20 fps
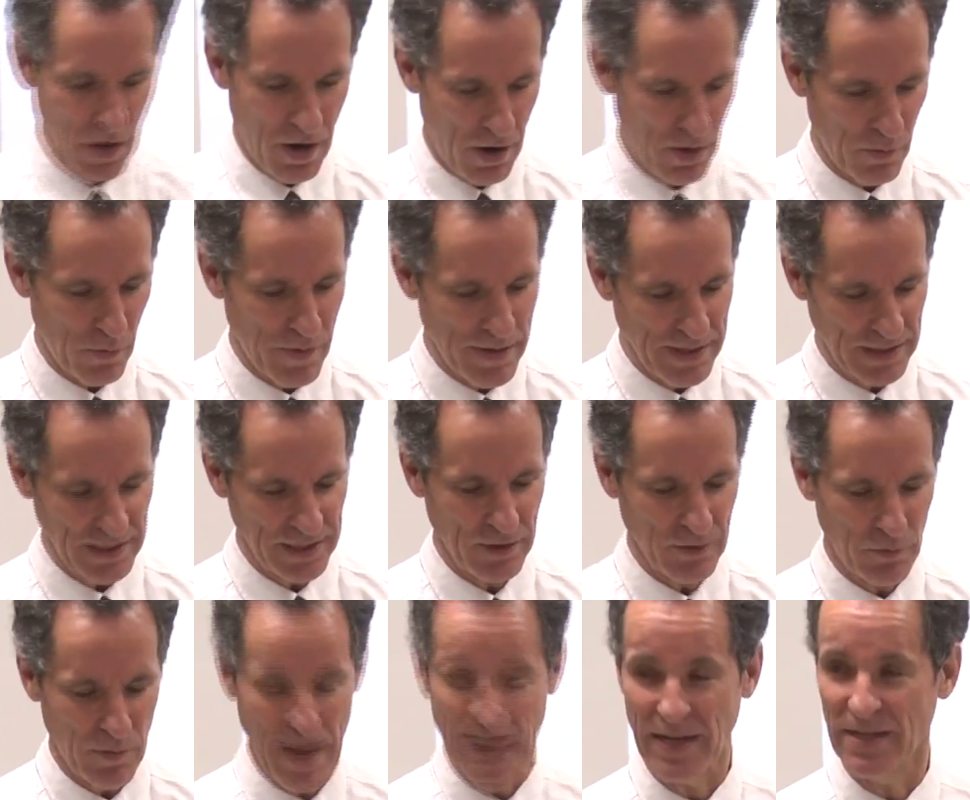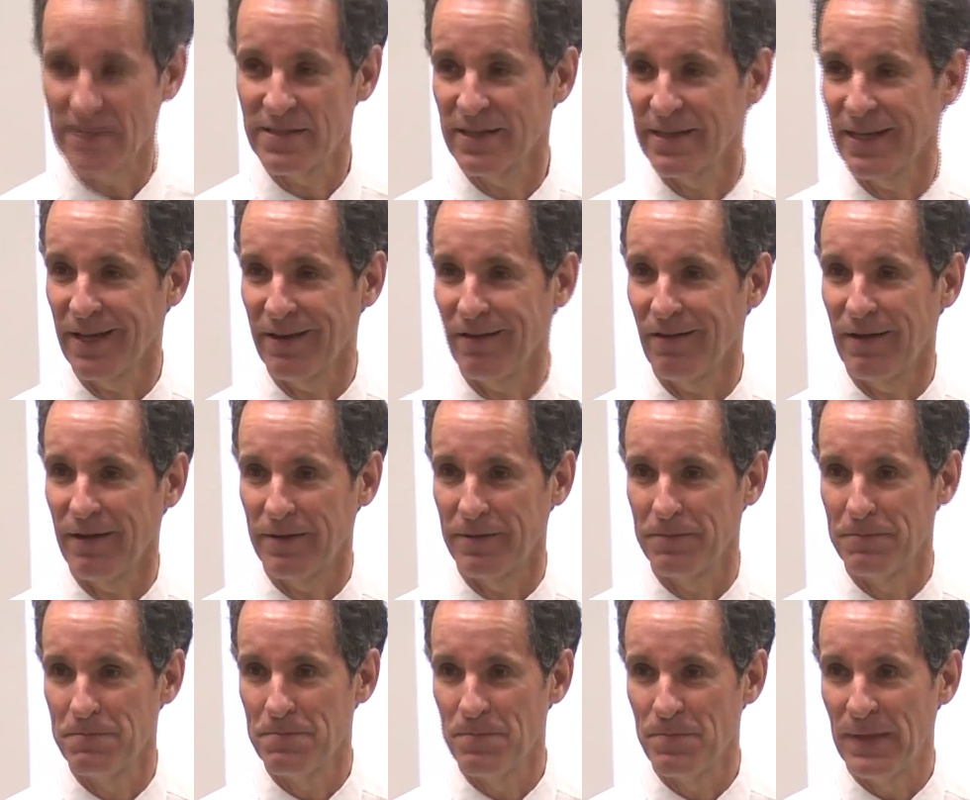are really ready to
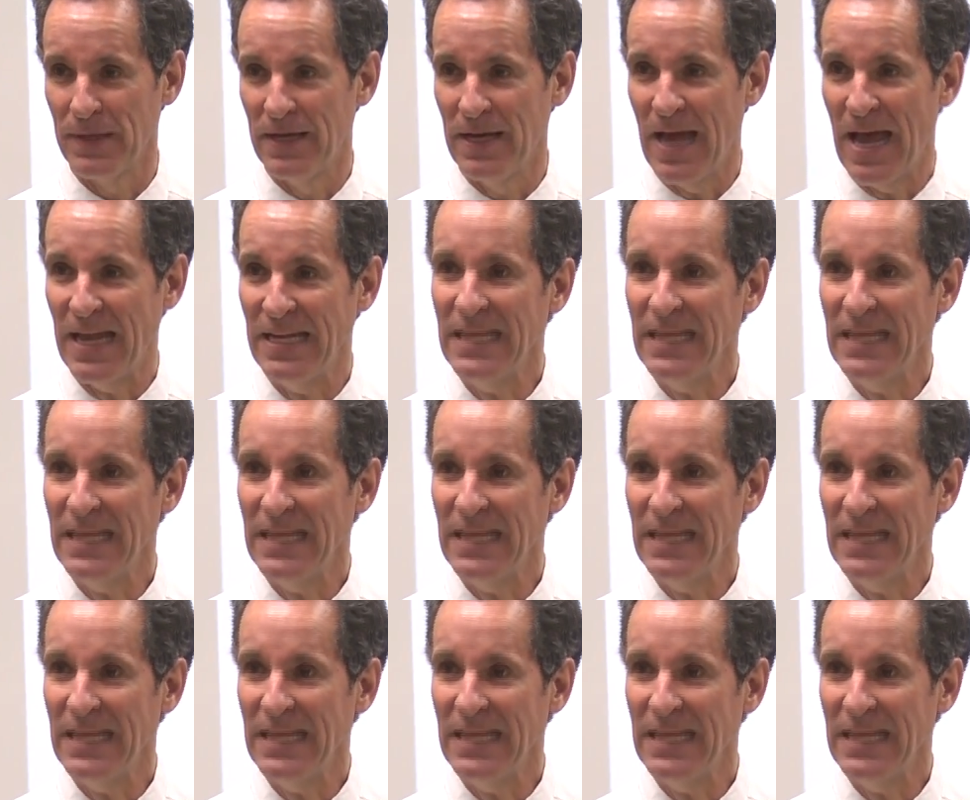go.